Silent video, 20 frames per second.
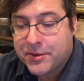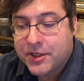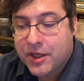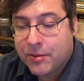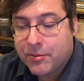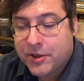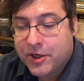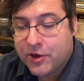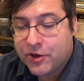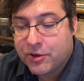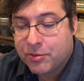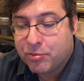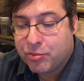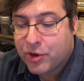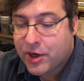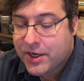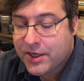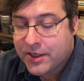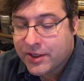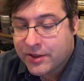come here to
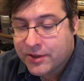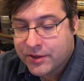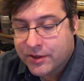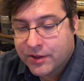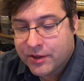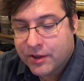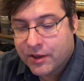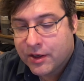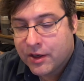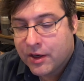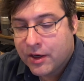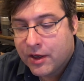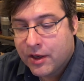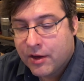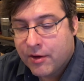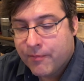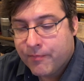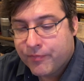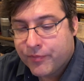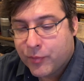break it?"
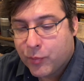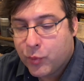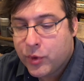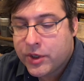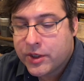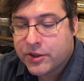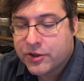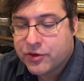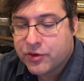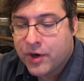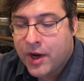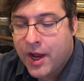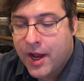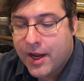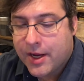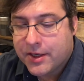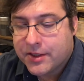"We can try,"